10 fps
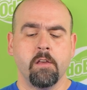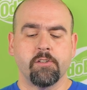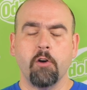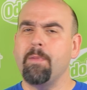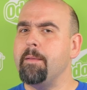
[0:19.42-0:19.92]

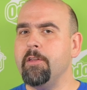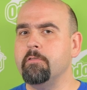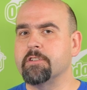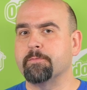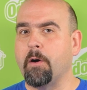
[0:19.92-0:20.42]
So maybe
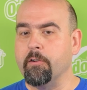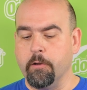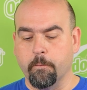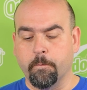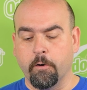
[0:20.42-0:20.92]
you just bought
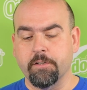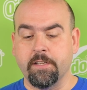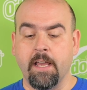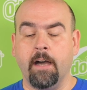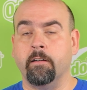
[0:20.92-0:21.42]
your
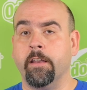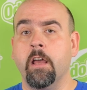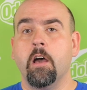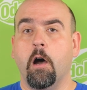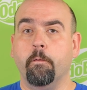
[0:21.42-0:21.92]
first gallon
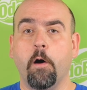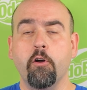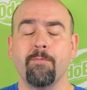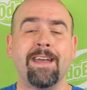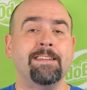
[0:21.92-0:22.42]
of
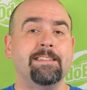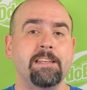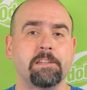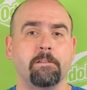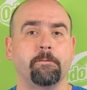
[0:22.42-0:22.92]
OdoBan
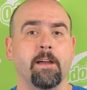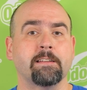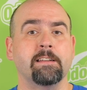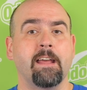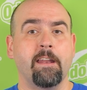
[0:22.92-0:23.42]

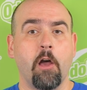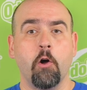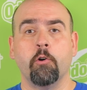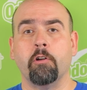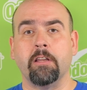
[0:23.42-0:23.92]
Disinfectant and
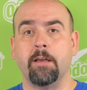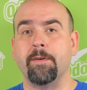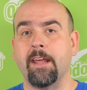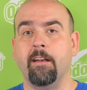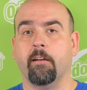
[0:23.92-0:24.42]
Odor
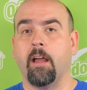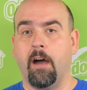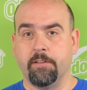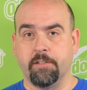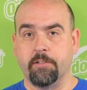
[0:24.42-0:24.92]
Eliminator
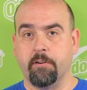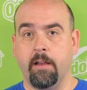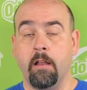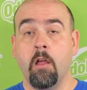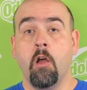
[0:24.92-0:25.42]

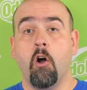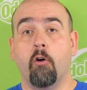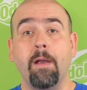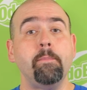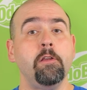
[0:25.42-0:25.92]
Concentrate.
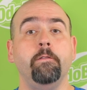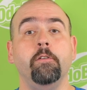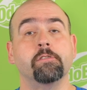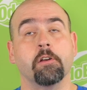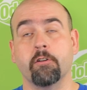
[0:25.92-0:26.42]
Or maybe you've
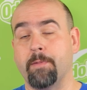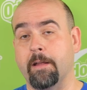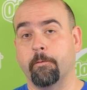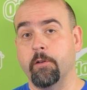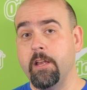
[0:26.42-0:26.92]
used
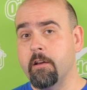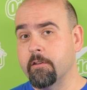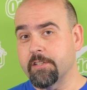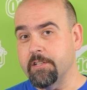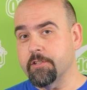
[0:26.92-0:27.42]
OdoBan for
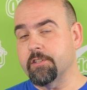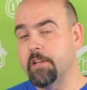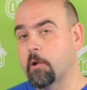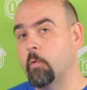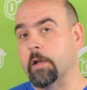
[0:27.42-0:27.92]
years and just
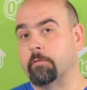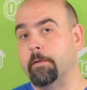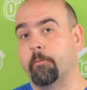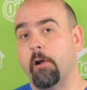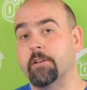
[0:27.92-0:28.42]
need a quick
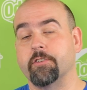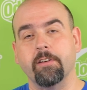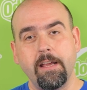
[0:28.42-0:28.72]
refresher.